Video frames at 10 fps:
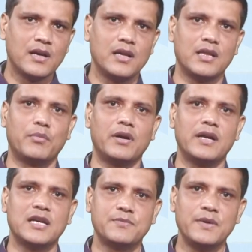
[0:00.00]
NABARD
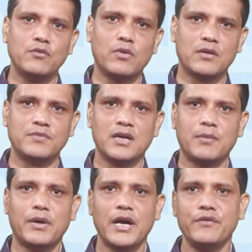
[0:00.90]
has been one of the
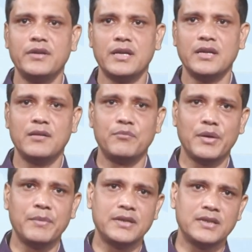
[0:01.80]
pioneers in
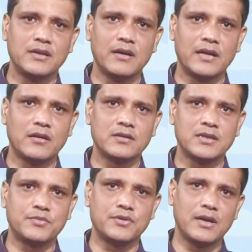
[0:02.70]
implementing and
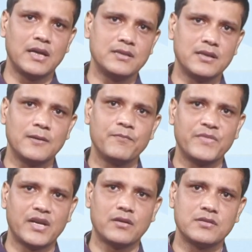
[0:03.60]
conceptualizing
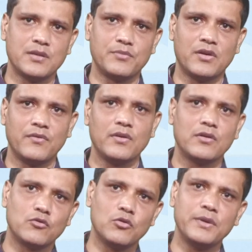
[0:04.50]
the concept of
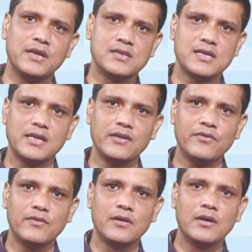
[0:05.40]
group initiative,